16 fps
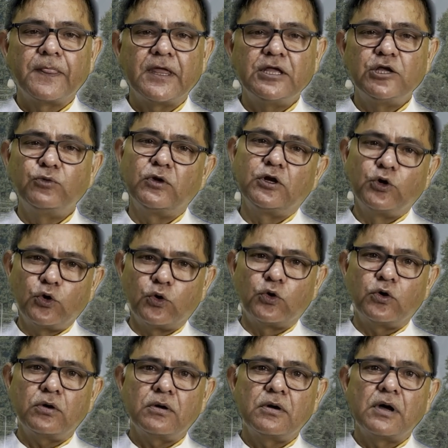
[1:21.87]
you will
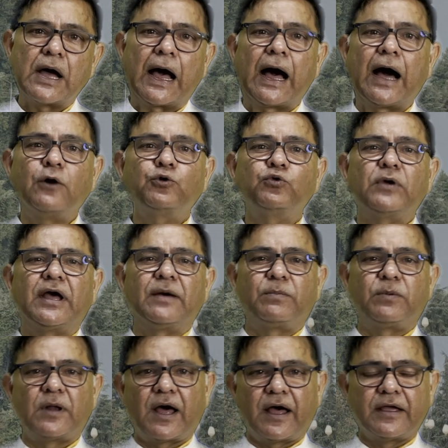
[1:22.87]
know how to
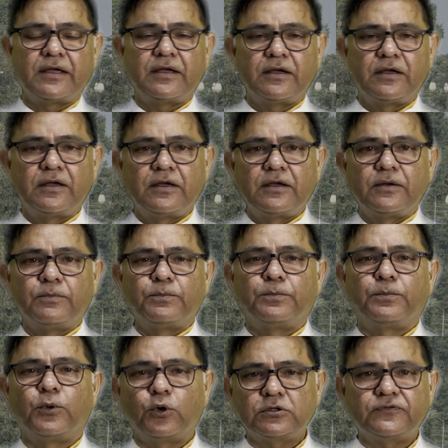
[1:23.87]
apply
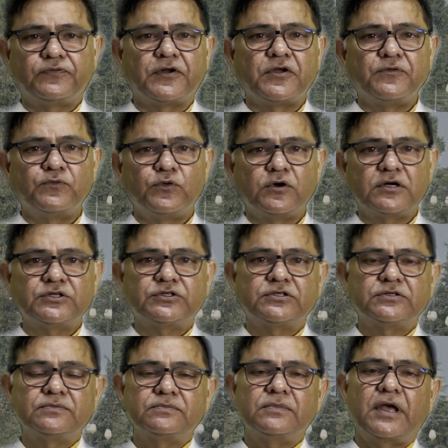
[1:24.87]
both
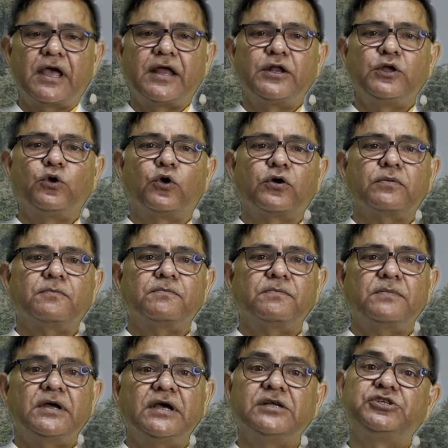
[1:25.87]
frameworks in your
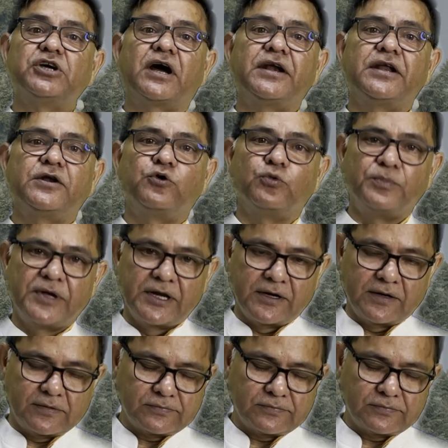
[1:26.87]
HRD domain.